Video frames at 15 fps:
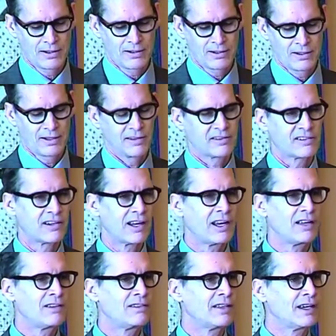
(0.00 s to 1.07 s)

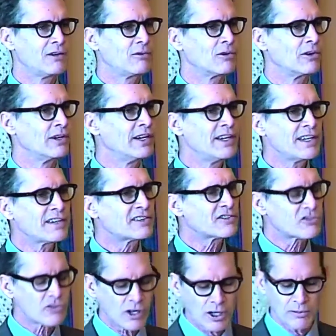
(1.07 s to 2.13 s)
Instead, they were
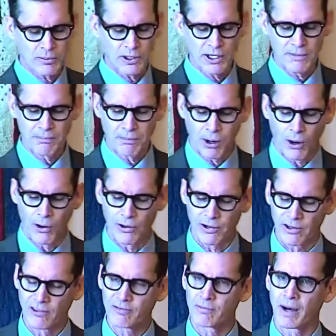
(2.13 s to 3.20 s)
inextricably part
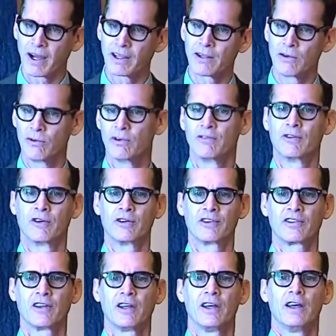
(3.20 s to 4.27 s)
of my
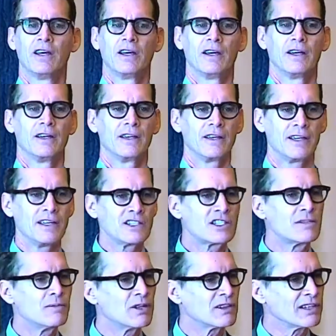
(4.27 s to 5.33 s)
universe,
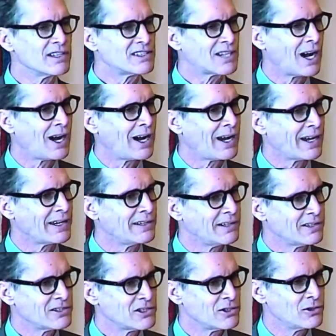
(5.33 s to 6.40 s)
intimately tied
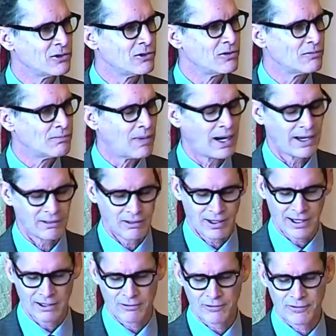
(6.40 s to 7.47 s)
to my
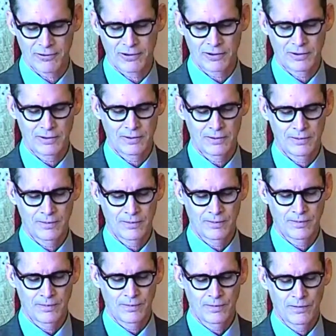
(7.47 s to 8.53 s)
life.
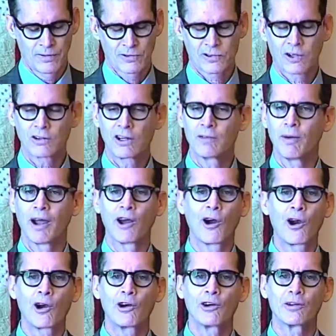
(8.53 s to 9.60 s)
Suddenly, my
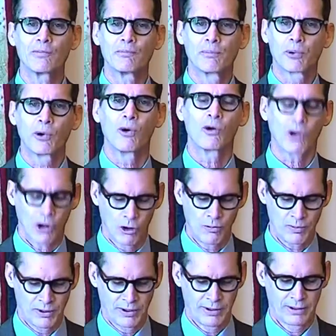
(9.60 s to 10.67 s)
heart broke
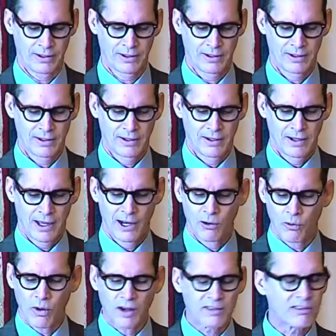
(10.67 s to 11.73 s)
open, and it
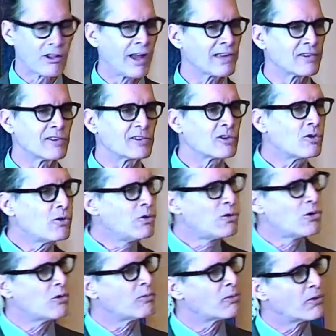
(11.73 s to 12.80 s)
was like this
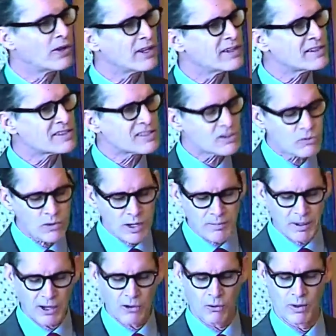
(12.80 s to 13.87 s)
cool breeze
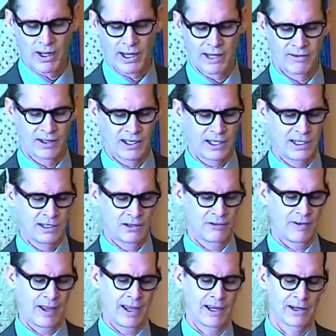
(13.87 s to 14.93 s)
sweeping away the heat of
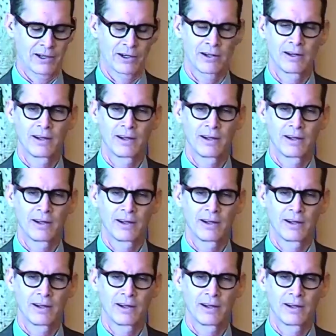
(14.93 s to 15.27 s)
anger.